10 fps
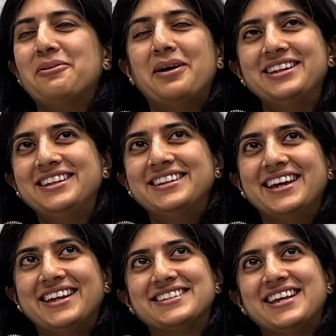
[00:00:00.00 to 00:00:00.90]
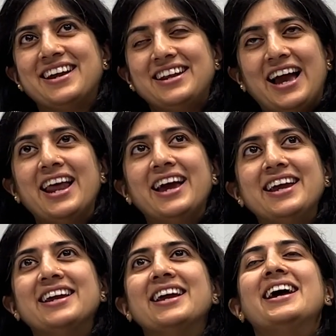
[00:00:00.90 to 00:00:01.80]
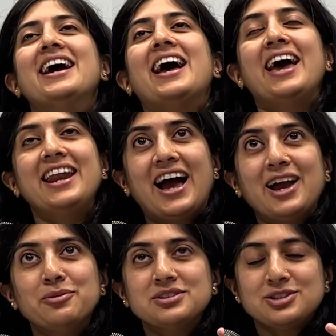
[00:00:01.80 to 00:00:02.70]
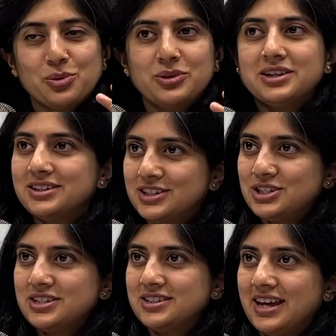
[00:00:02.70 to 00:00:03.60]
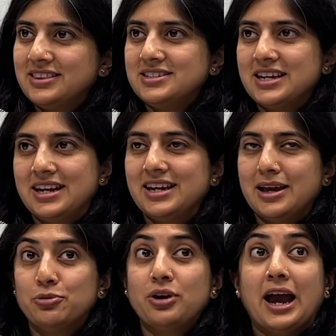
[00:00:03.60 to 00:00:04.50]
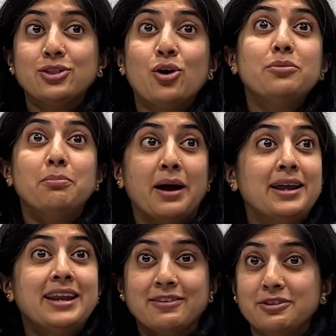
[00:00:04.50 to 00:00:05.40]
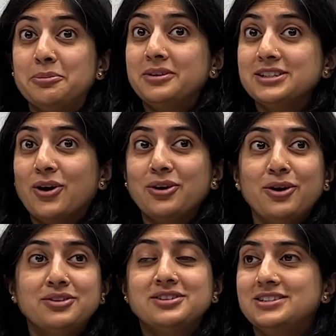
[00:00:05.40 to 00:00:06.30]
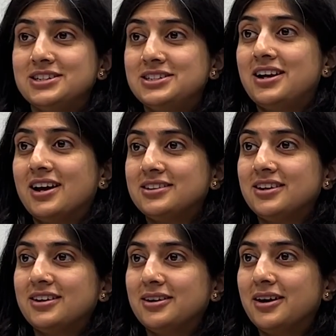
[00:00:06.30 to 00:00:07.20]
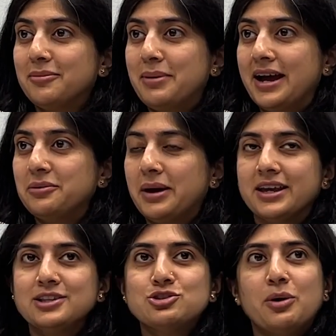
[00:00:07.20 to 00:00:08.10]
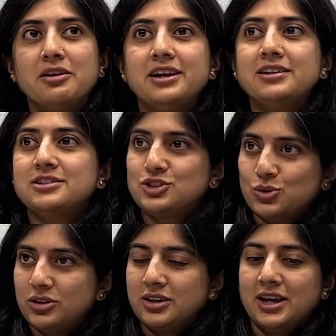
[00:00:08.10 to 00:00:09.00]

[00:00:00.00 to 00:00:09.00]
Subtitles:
Why are they there? Exactly. And I was so conditioned at this Delhi airport. I thought, man, everybody's got on this Digirata bandwagon. So I went and stood